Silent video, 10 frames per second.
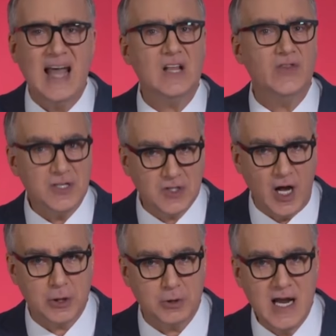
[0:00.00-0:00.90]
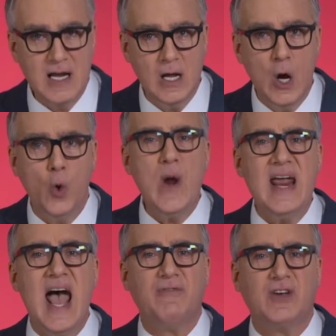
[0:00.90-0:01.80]
And in this country,
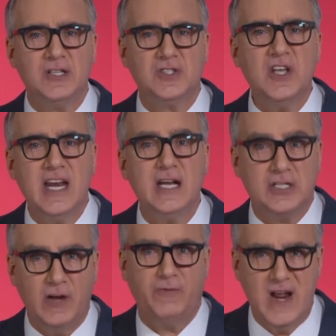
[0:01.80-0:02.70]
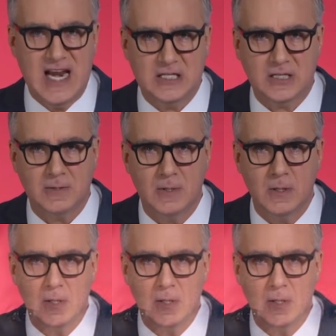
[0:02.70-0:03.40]
we have conceded defeat.